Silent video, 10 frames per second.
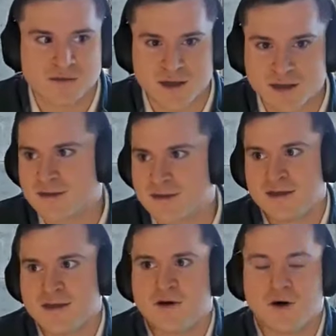Like
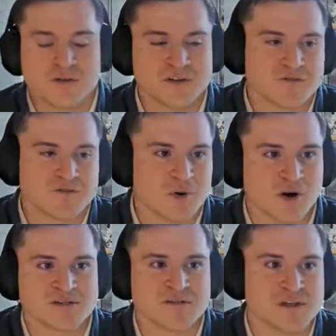all the different
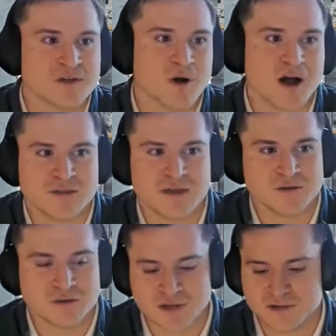parts of the UI that
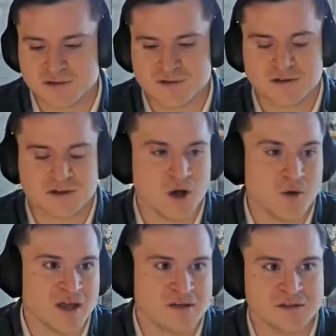you can go
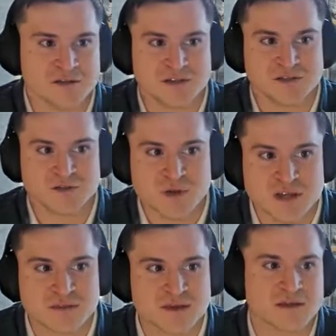in and
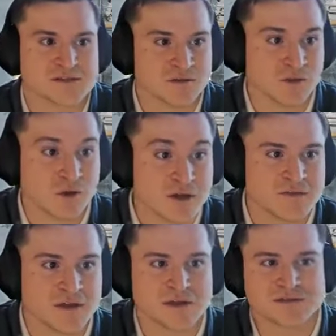tweak things and look at
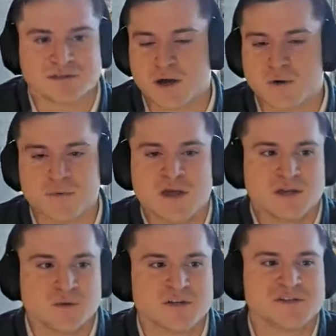things. So
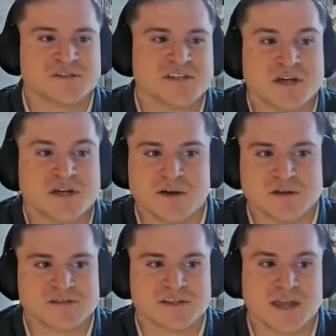you really just need to
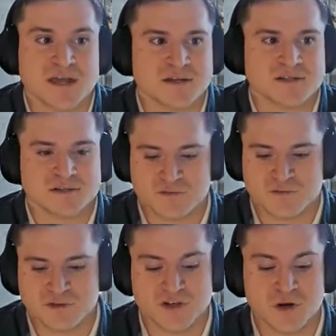understand,
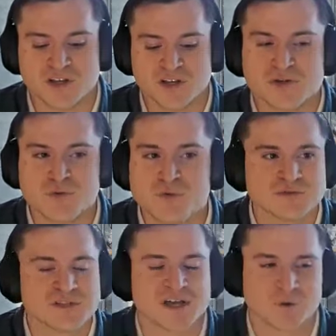the
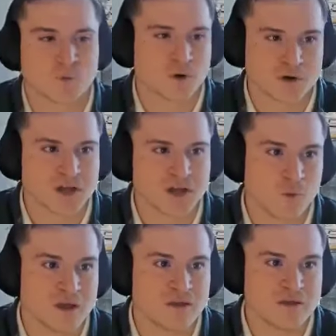tools that you're working
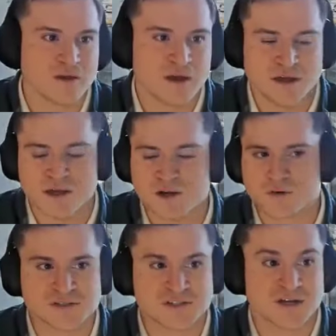with in
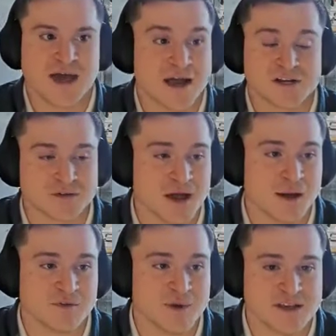order to actually
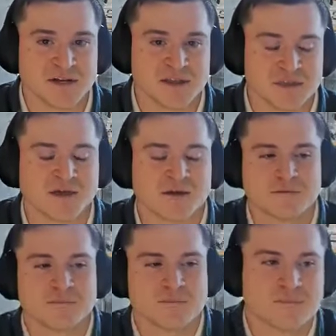optimize anything.